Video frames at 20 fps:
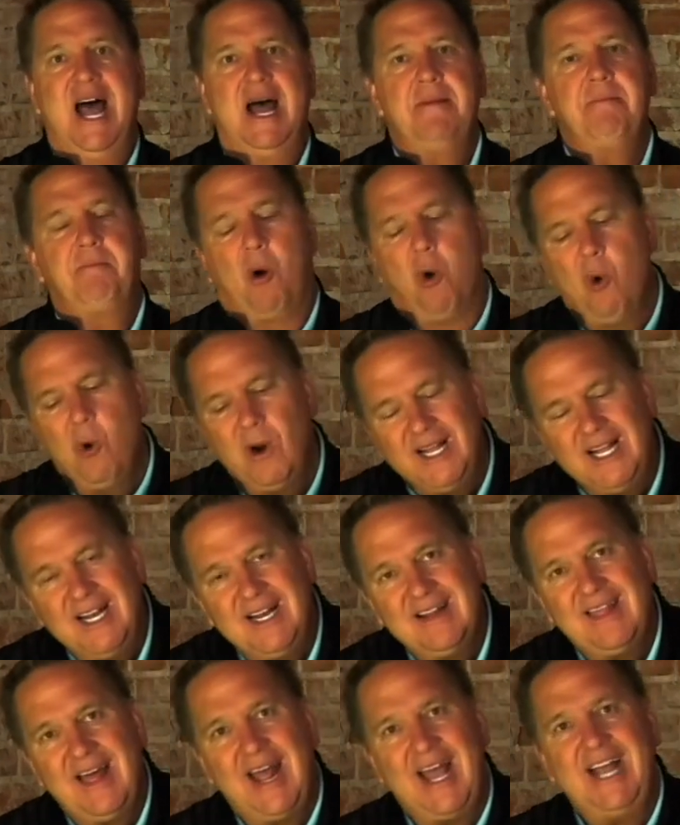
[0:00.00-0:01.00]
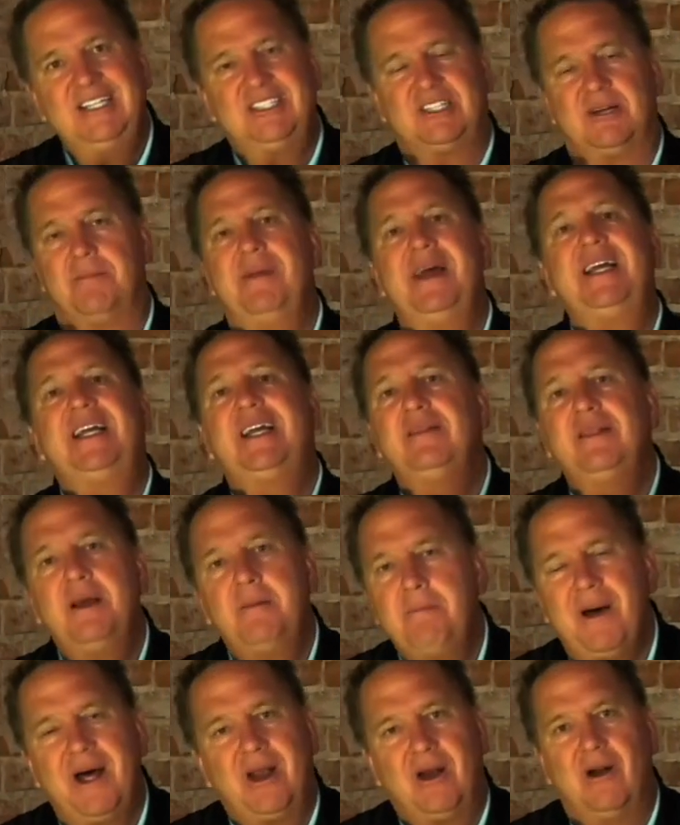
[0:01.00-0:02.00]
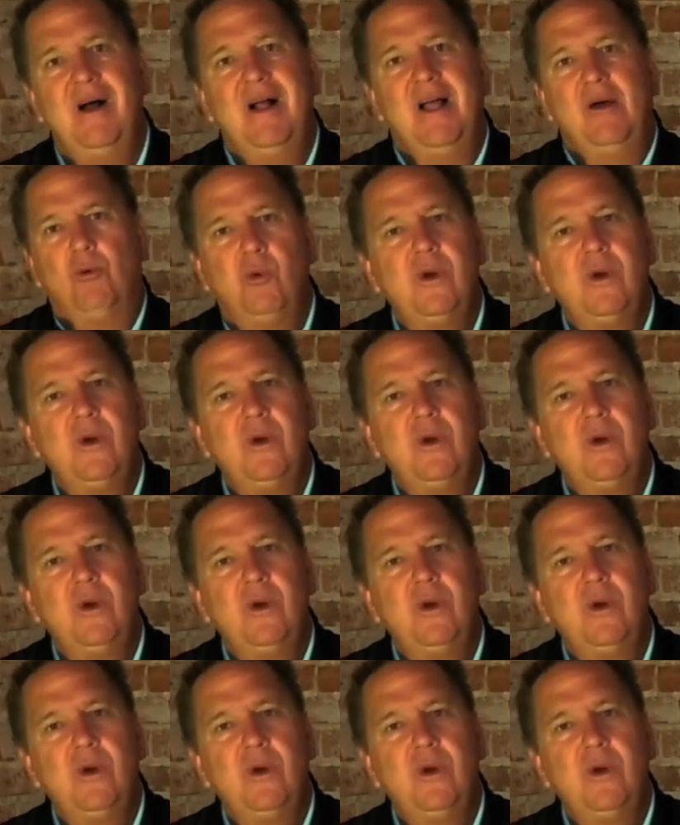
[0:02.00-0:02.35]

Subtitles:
and pouring into the agent, making them better.